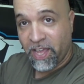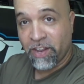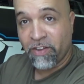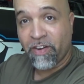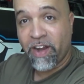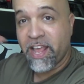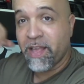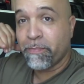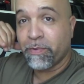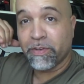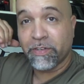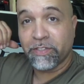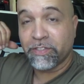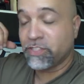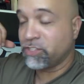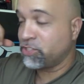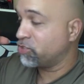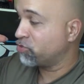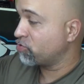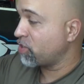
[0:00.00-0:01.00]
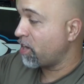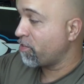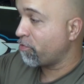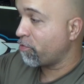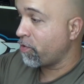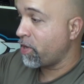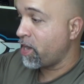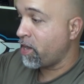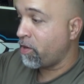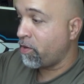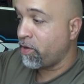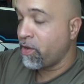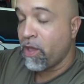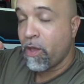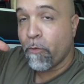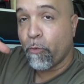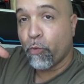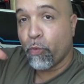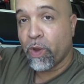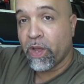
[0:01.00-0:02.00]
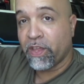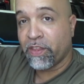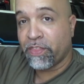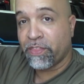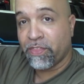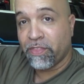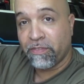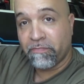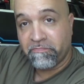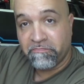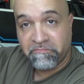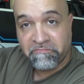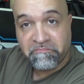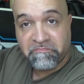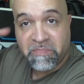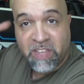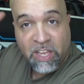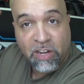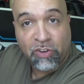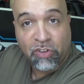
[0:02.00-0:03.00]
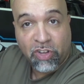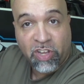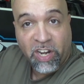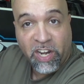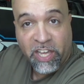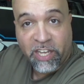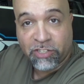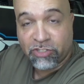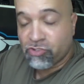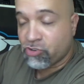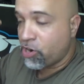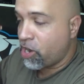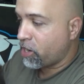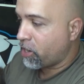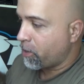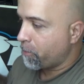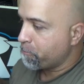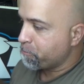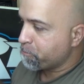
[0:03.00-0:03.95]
and you're able to just drive around with it looking like a truck.